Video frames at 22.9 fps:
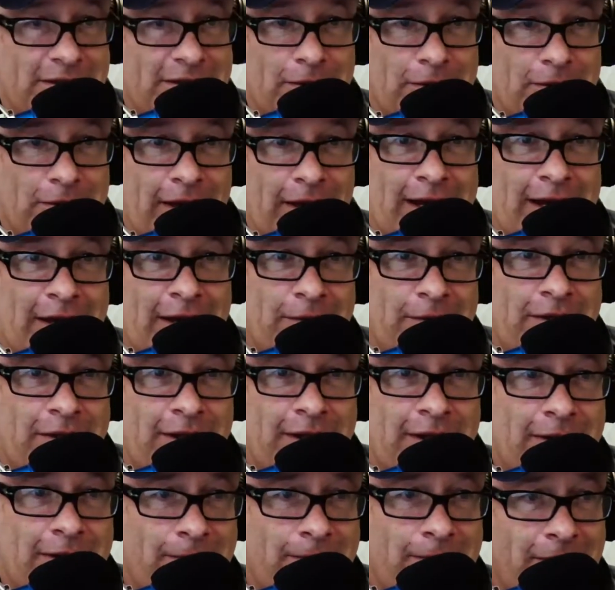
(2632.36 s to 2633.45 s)
to go hang out with
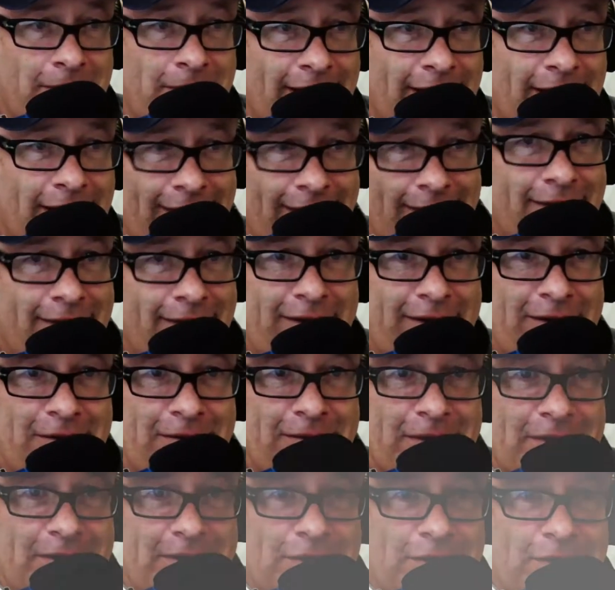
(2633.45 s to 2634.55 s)
them.
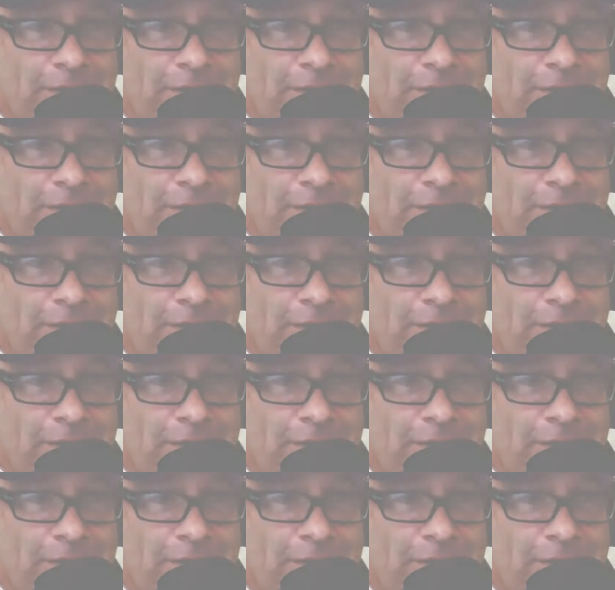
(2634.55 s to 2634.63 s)
I just go